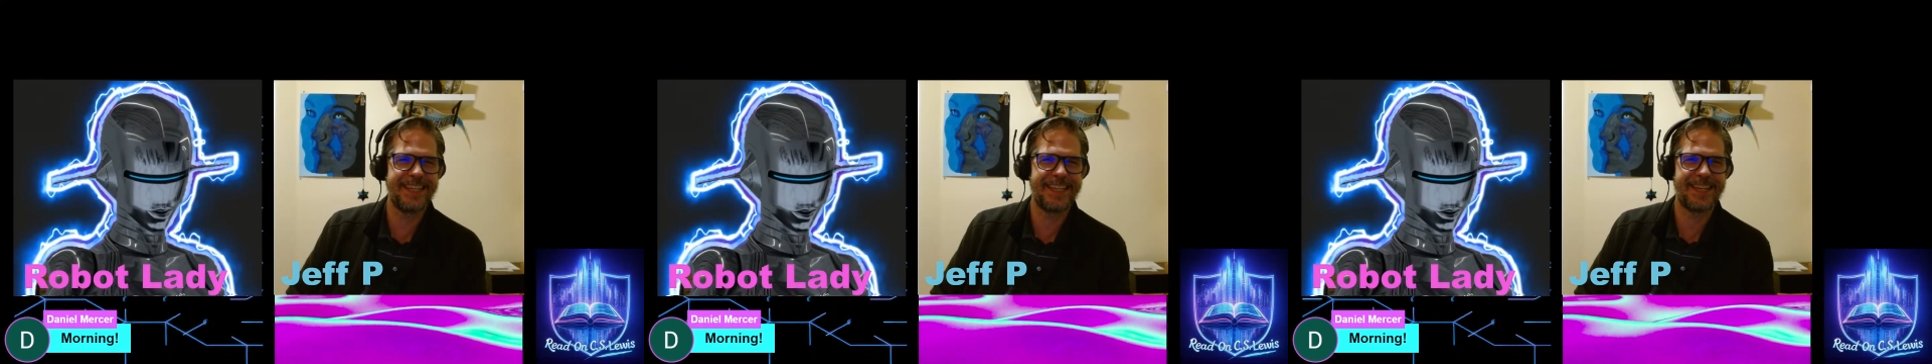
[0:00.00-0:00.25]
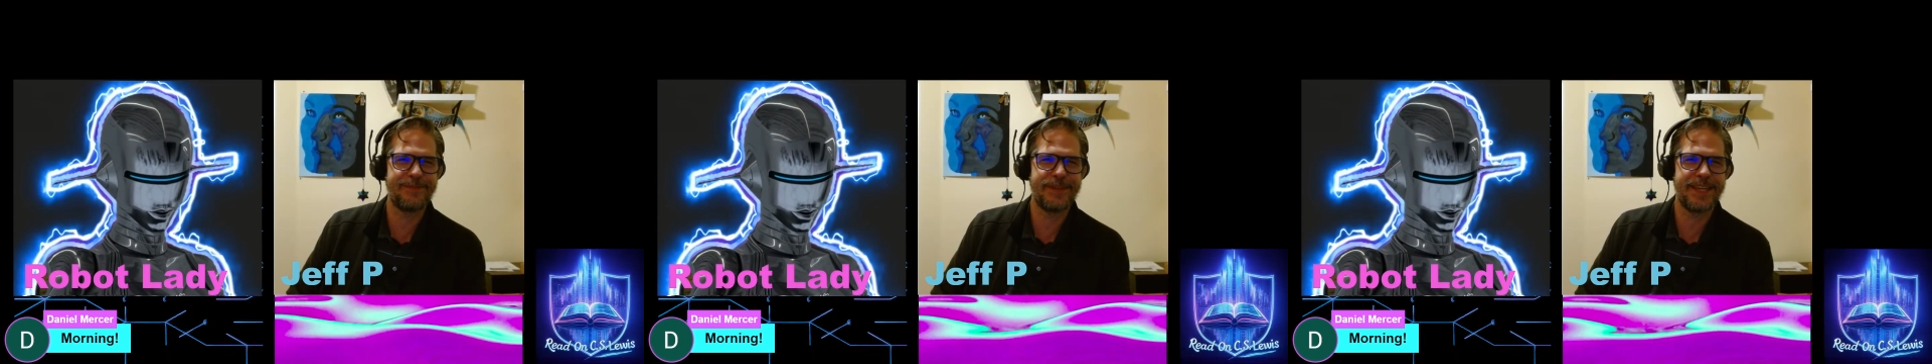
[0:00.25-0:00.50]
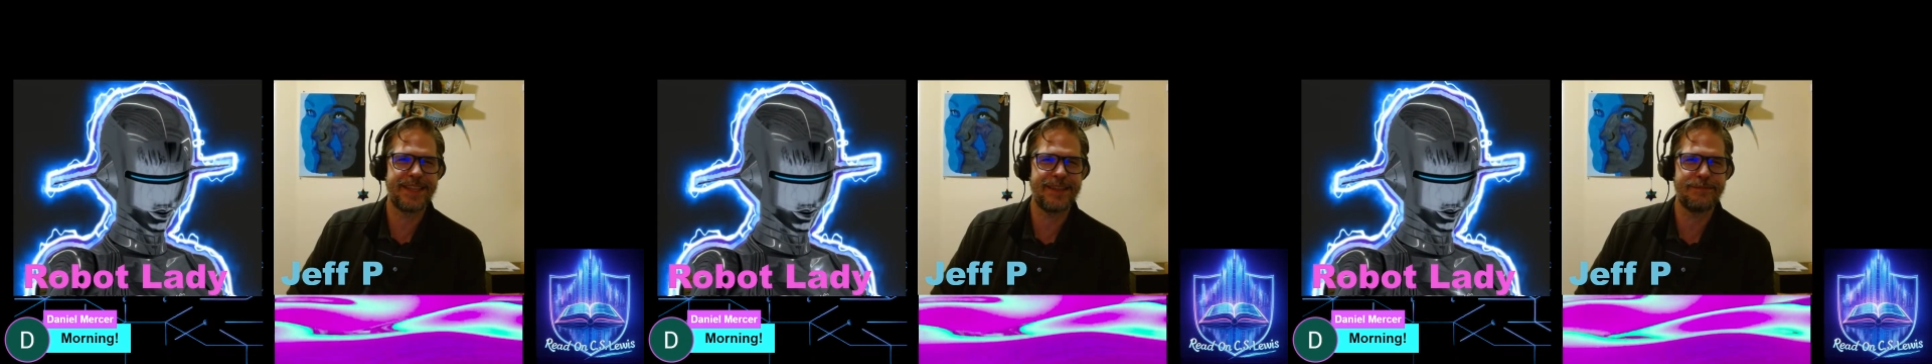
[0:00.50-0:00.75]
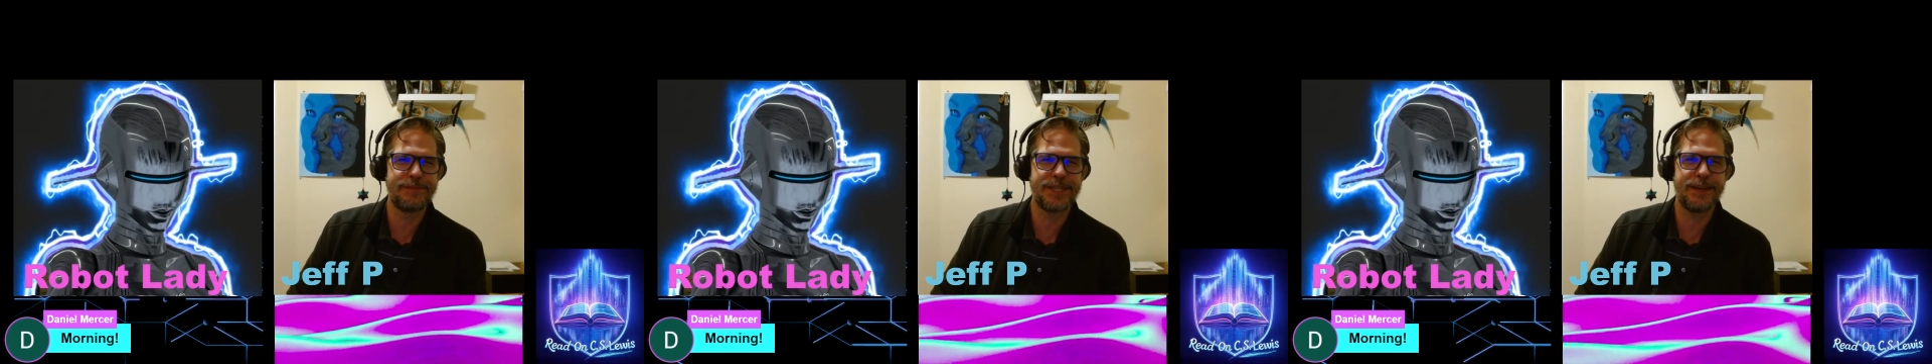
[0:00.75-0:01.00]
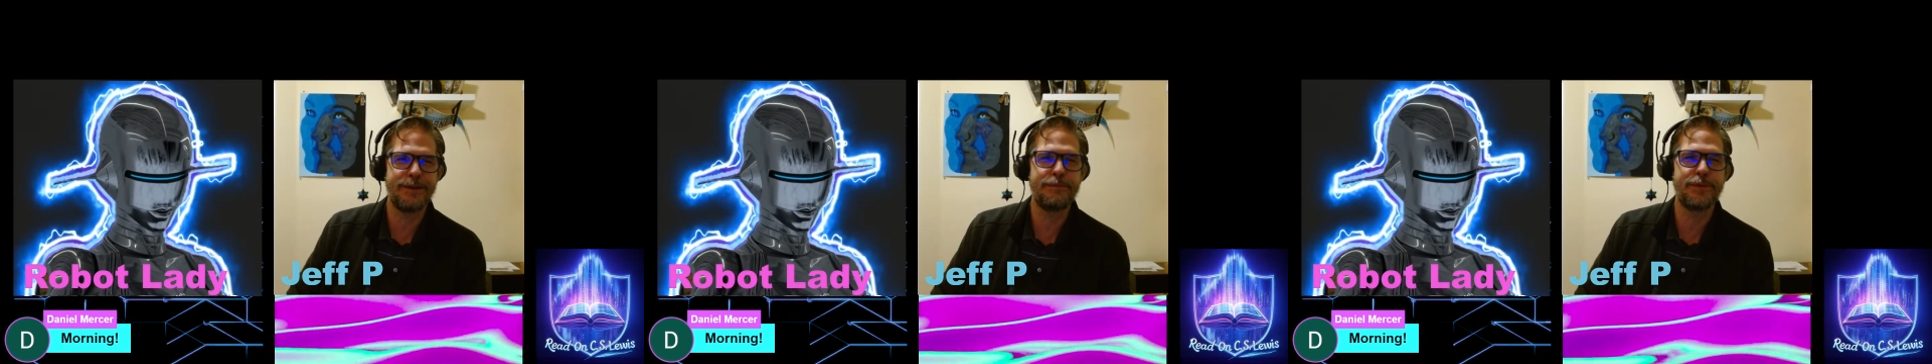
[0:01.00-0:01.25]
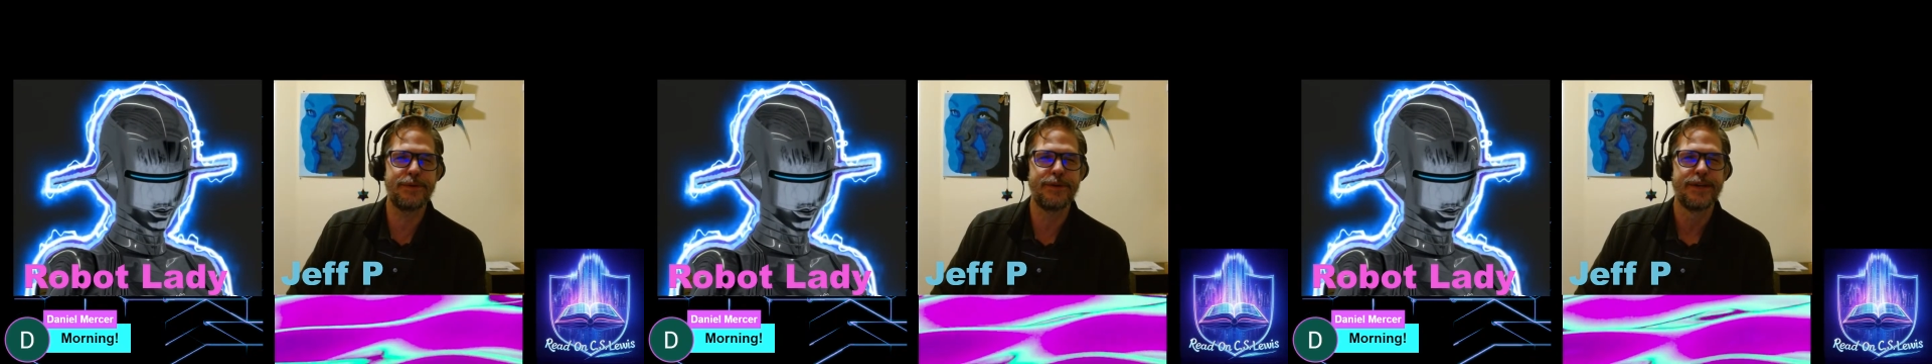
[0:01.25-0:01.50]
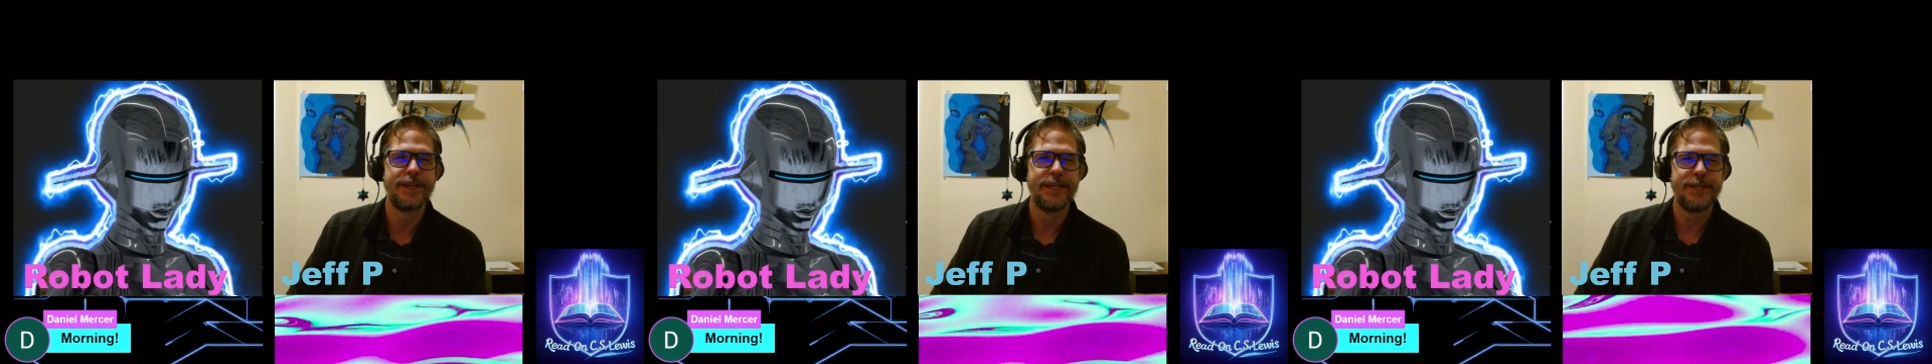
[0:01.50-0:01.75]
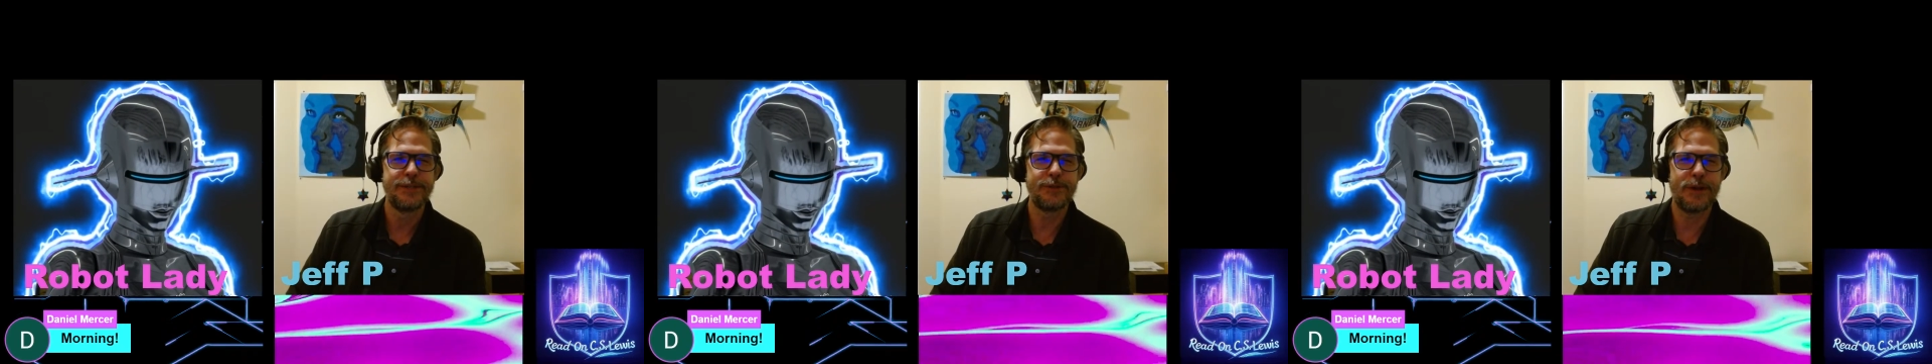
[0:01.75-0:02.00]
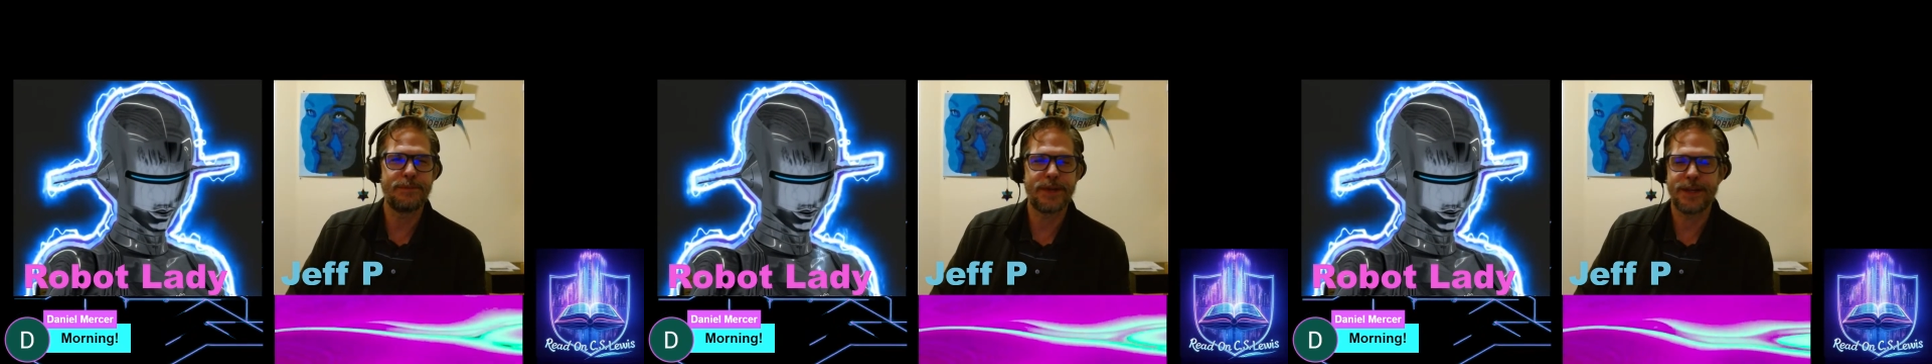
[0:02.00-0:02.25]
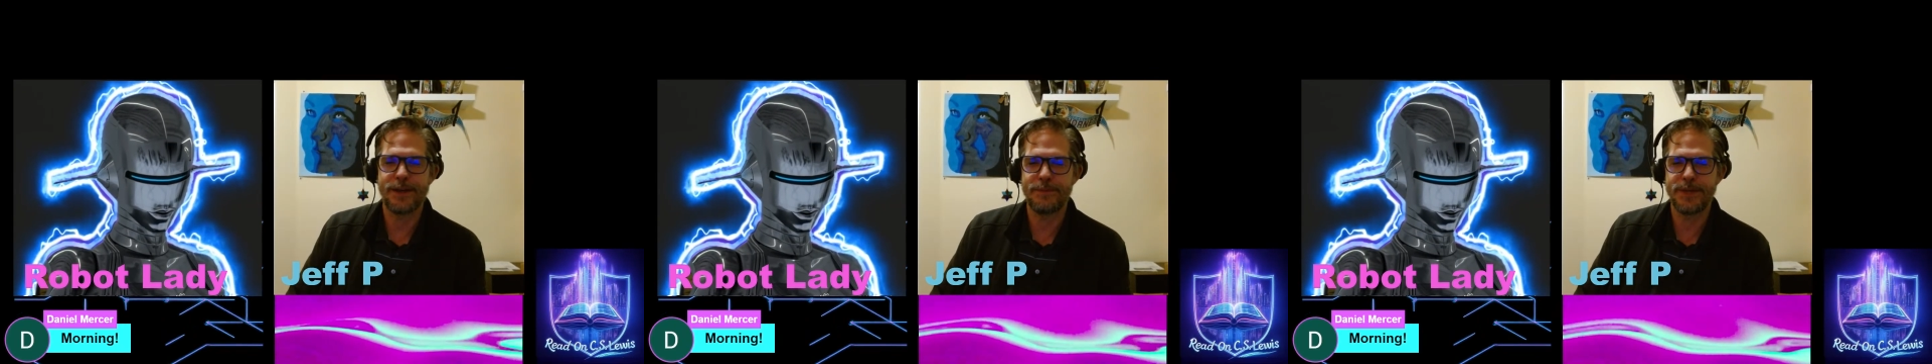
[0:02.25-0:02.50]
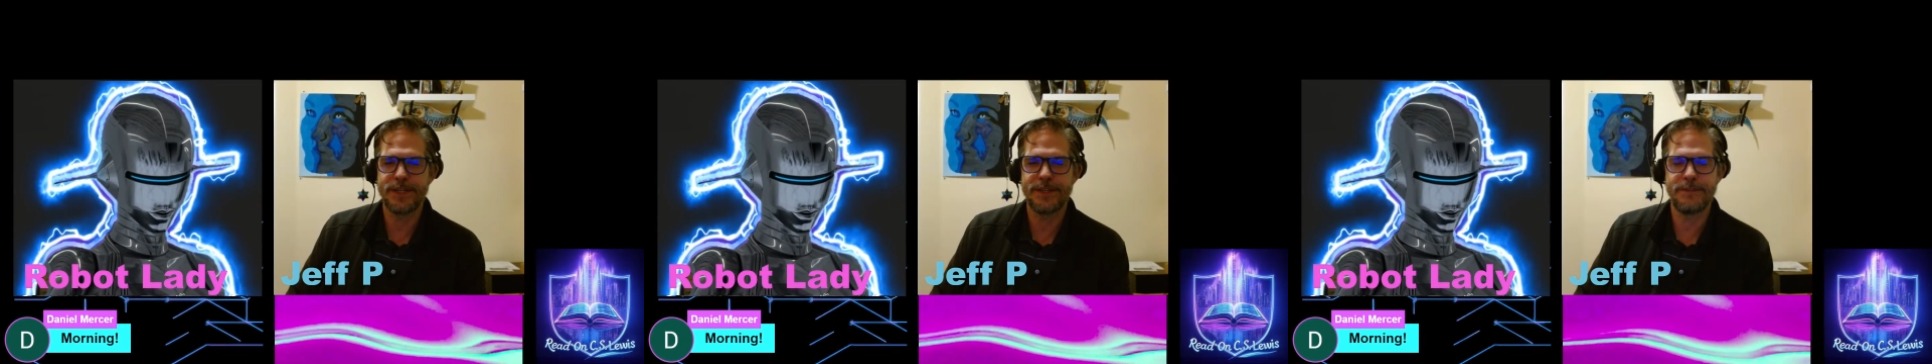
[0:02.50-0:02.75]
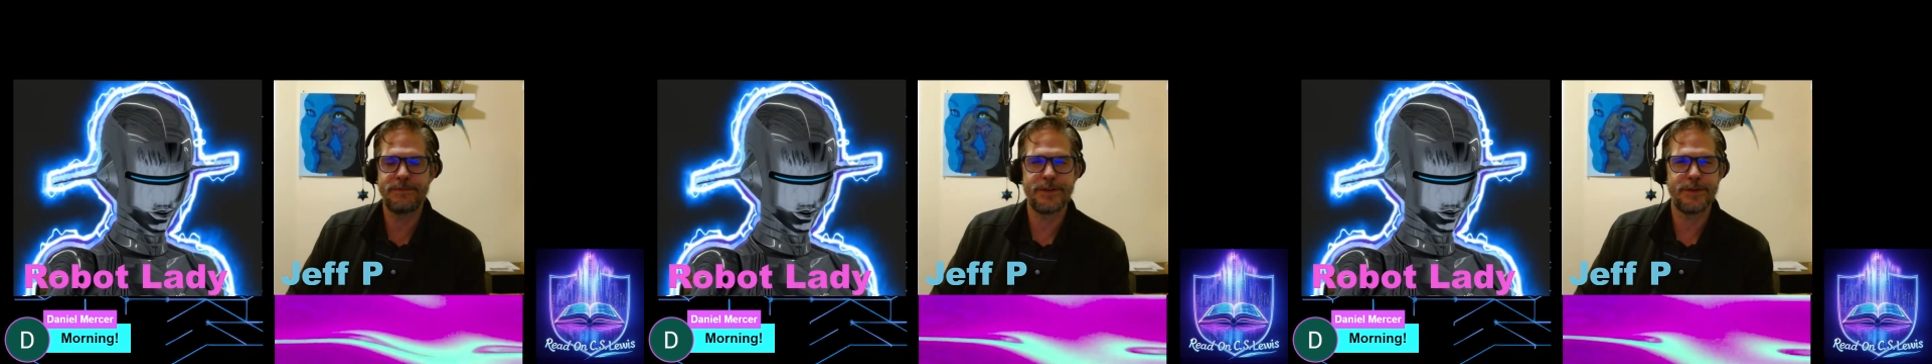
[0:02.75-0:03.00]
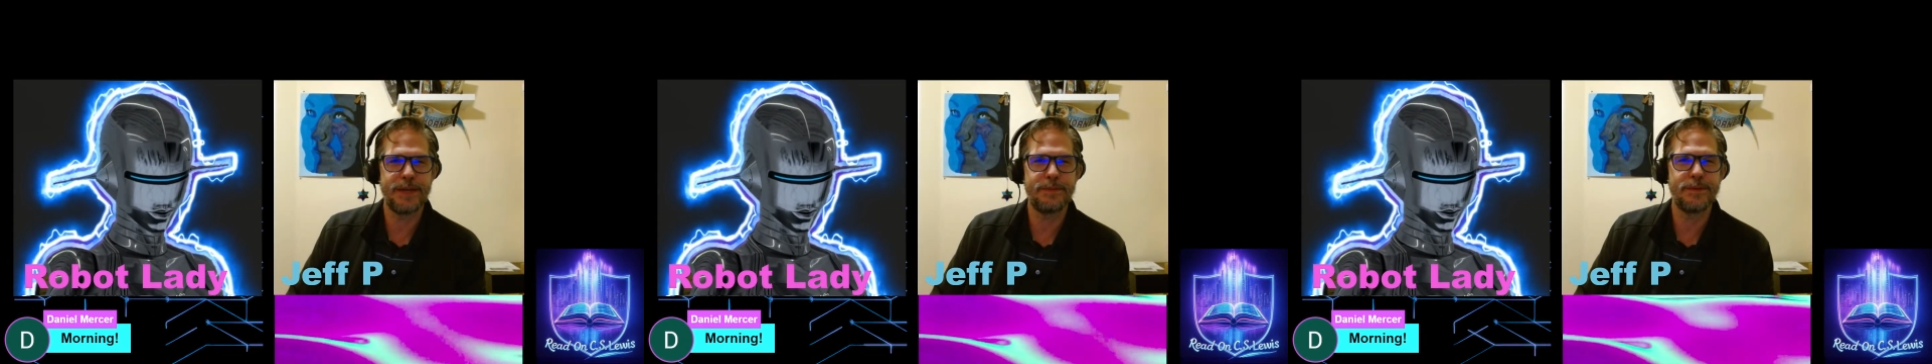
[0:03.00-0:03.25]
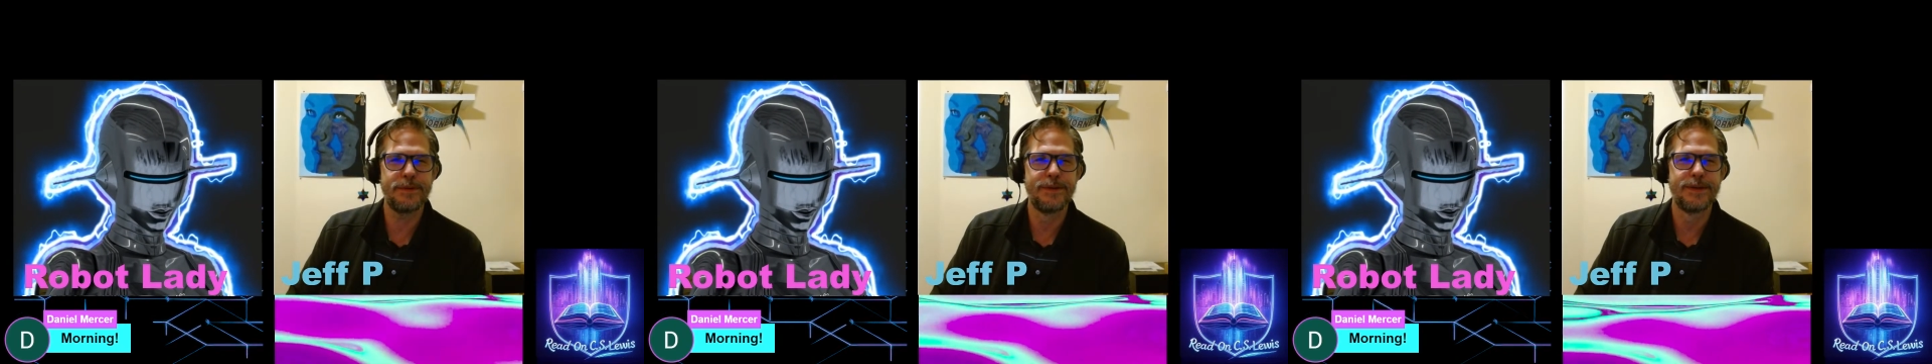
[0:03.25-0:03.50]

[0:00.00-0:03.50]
Give me a thumbs up or drop a comment if you're able.